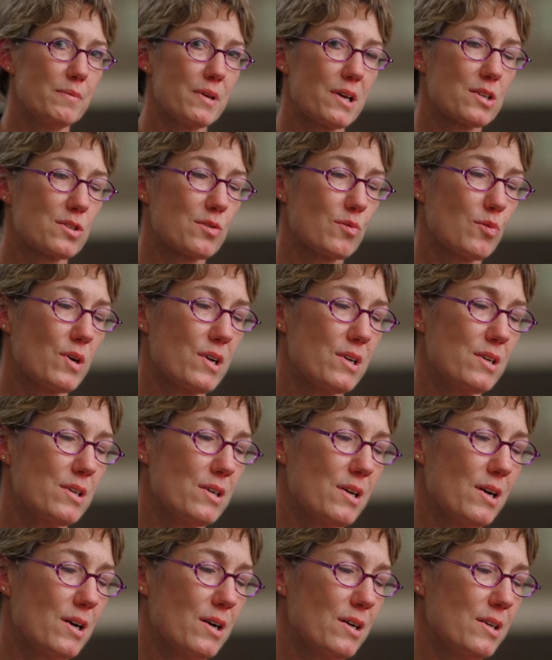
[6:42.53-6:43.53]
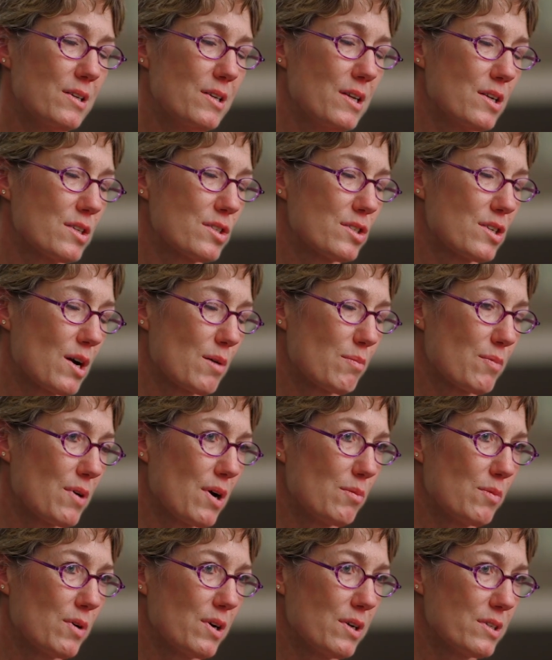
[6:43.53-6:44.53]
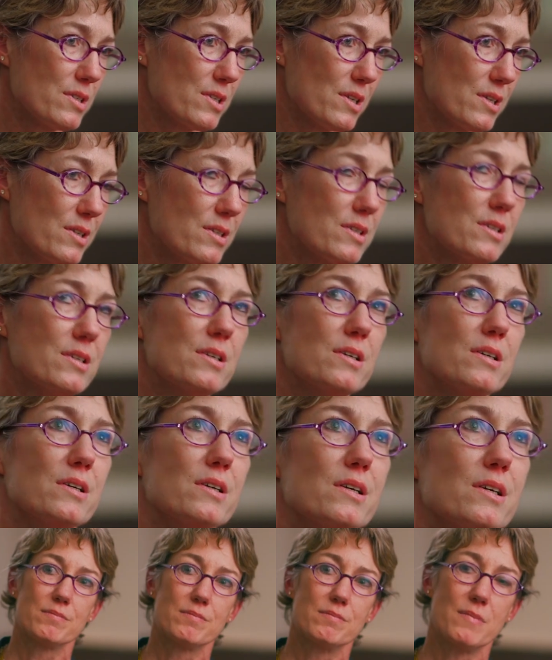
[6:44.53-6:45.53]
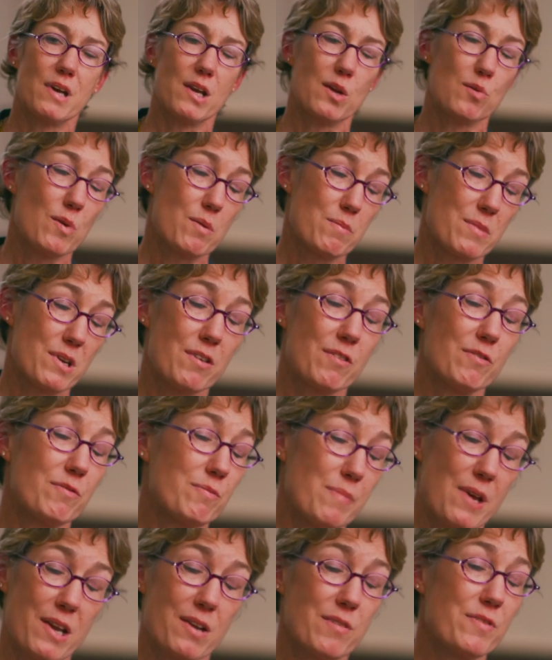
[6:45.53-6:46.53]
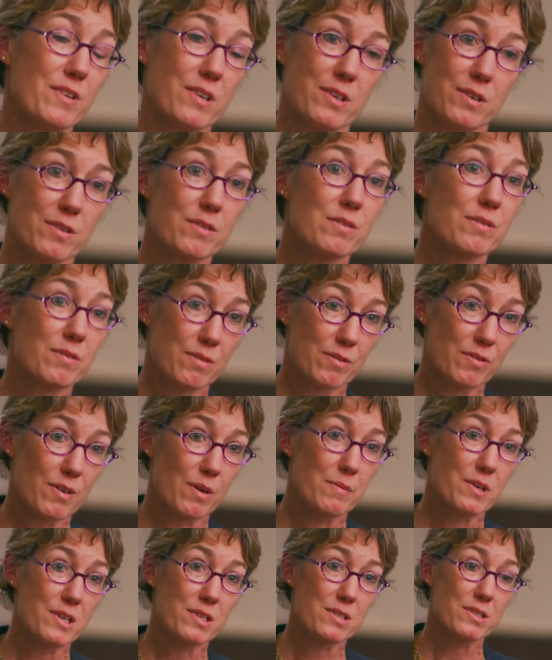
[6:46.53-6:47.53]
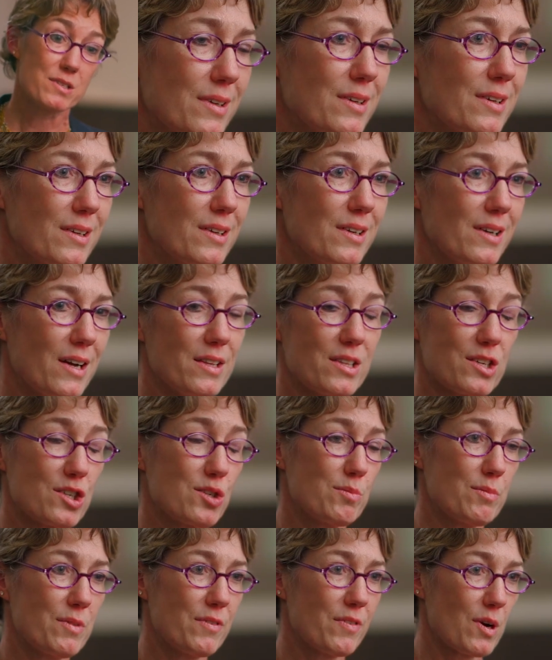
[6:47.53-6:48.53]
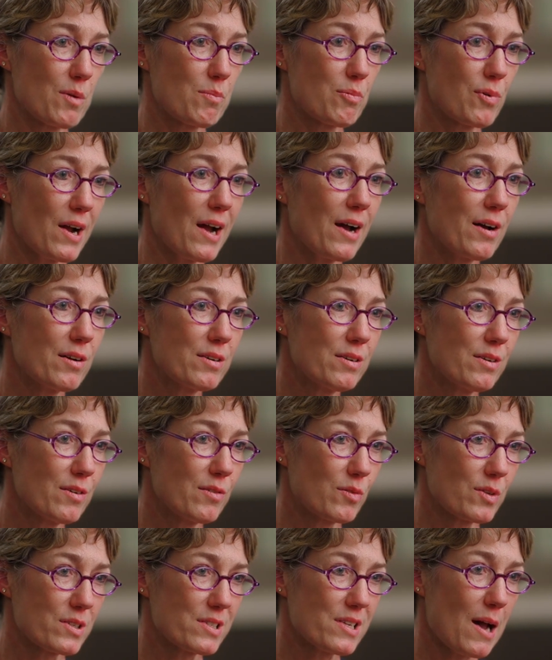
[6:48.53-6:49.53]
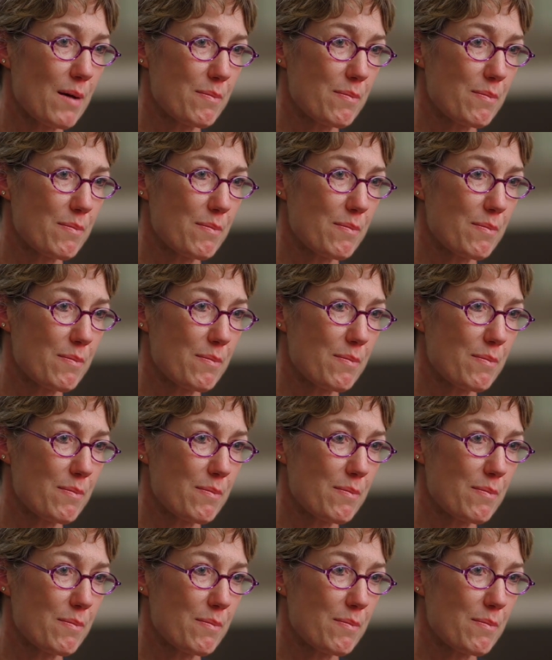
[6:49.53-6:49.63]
Because of what Nina Starr Braunwald did, many women have benefited from this. I think she would be very proud of what's